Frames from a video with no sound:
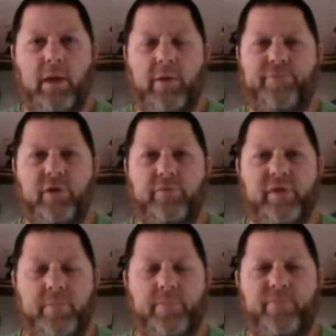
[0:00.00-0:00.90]
field
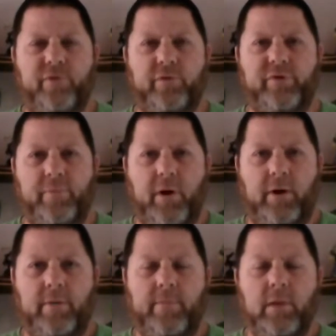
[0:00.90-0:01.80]
tip on
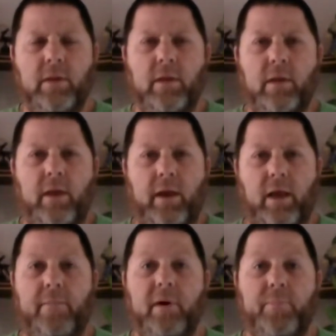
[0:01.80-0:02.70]
it, and then
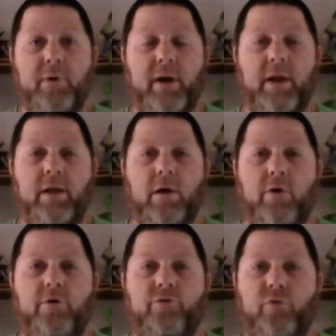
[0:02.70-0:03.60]
I'm going to put a
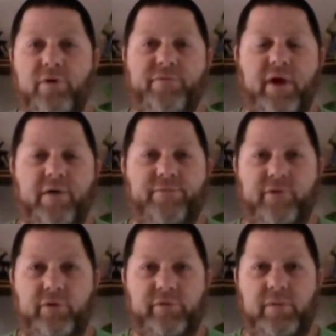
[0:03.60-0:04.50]
125
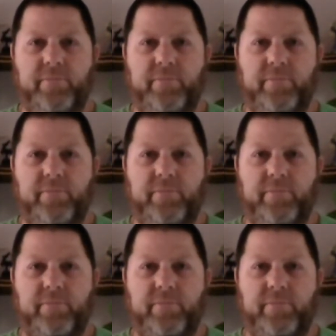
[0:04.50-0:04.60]
field